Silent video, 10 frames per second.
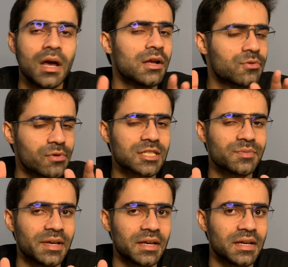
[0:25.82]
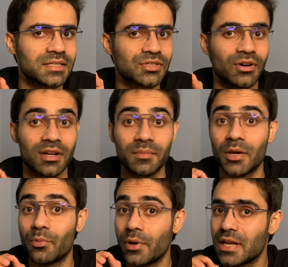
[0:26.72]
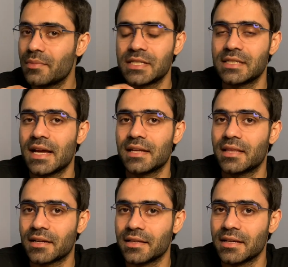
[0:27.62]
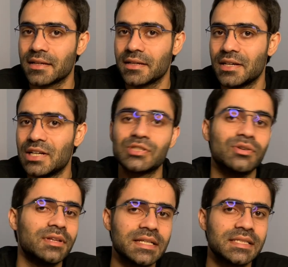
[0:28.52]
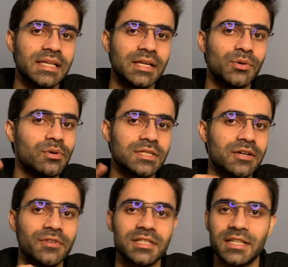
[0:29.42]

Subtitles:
Trust me, it's gonna be a very busy day at the clinic. So let's see who is our first